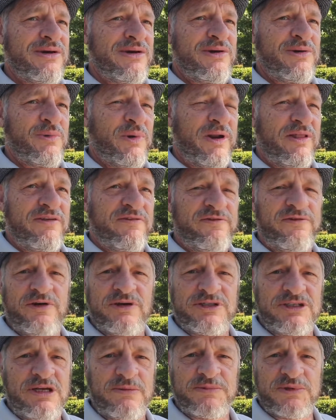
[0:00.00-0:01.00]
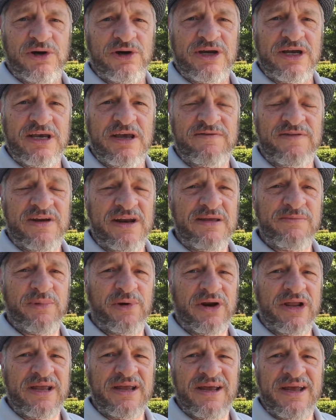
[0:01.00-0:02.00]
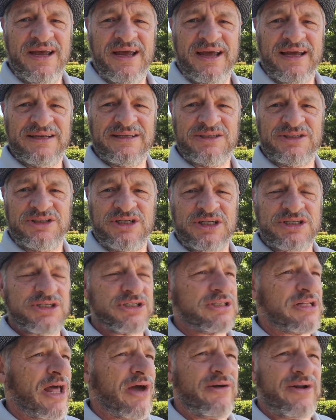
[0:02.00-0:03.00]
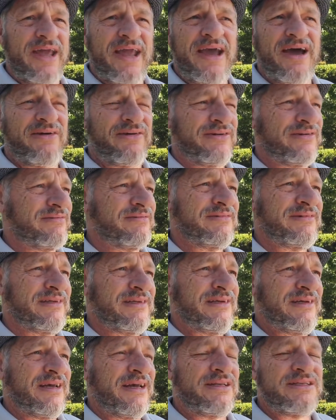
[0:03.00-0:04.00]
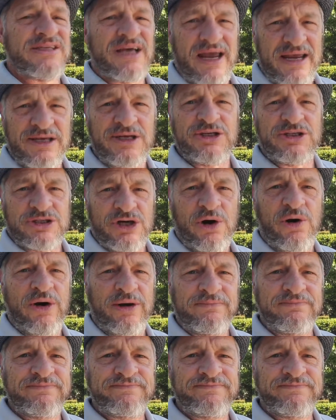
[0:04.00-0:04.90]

one of the first tips I can give anybody. Just slow down and take your time.